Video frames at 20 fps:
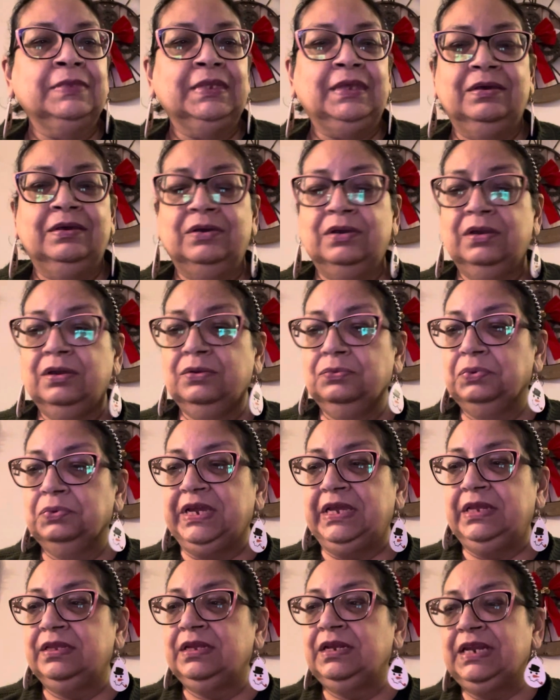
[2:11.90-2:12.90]
All
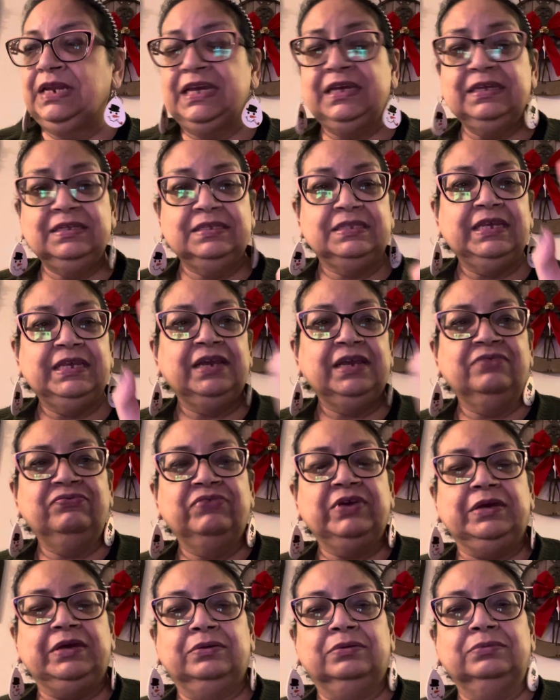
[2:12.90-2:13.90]
right, the next thing I
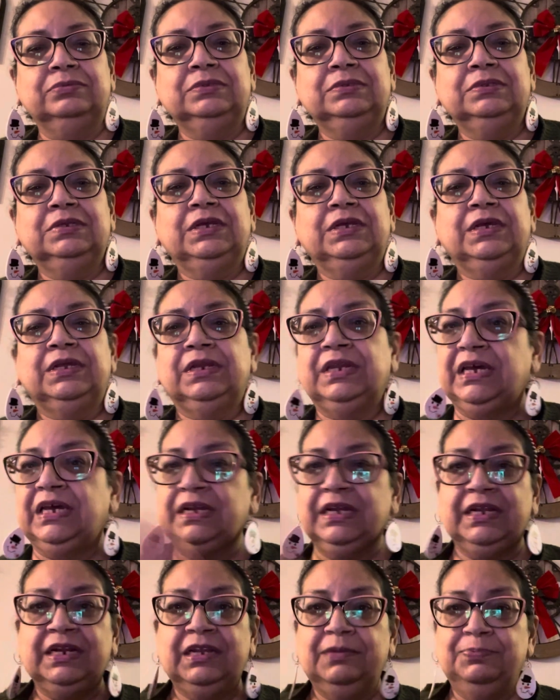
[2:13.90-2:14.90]
found, not
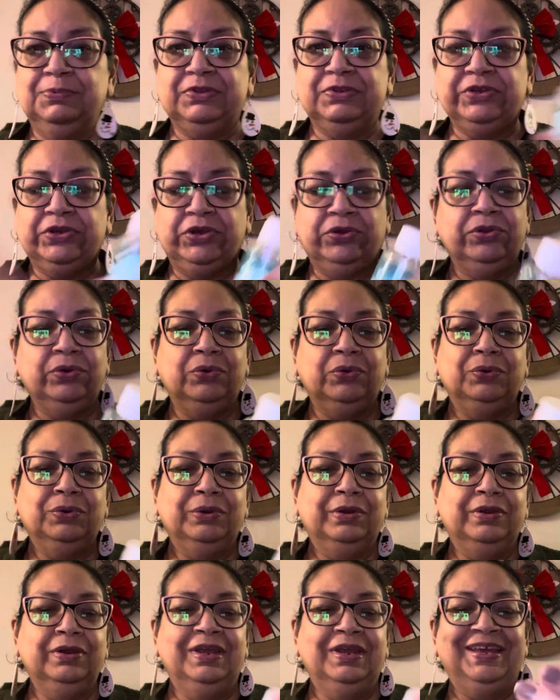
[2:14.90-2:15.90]
in any particular
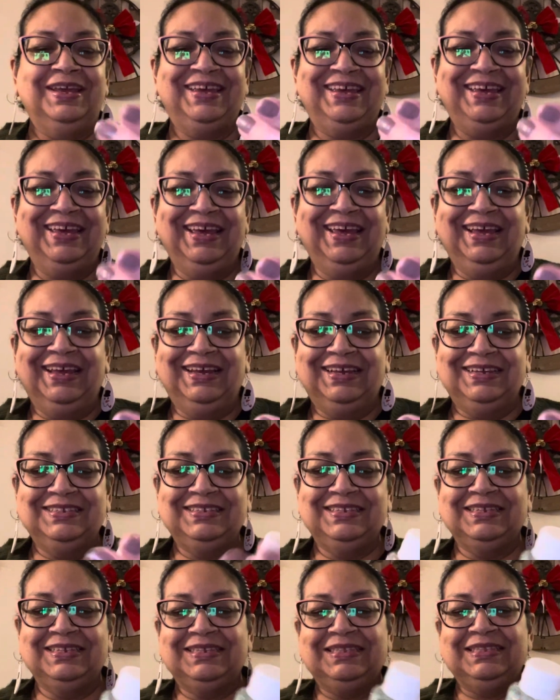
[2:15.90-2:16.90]
order, is
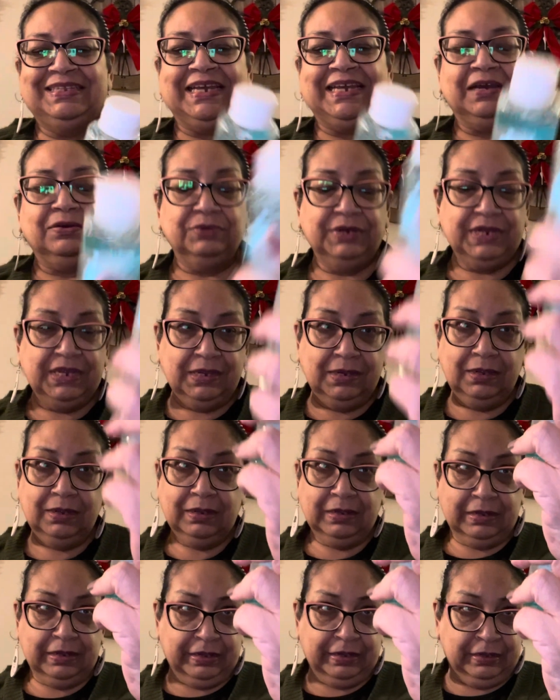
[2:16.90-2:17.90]
this Downy
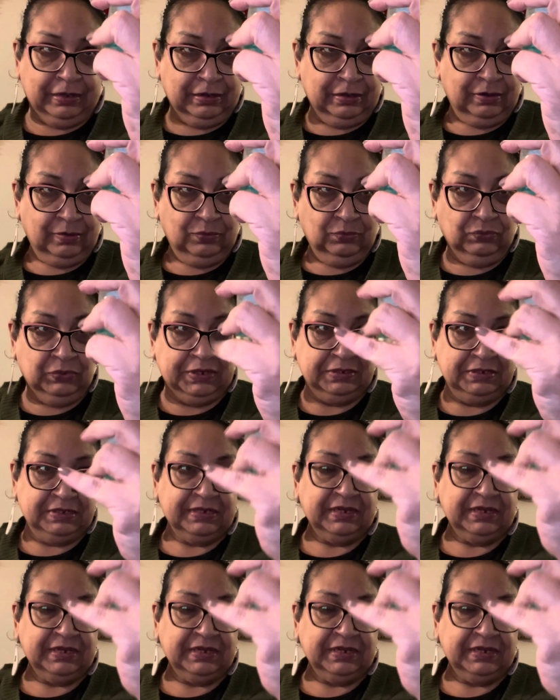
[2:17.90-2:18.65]
Rinse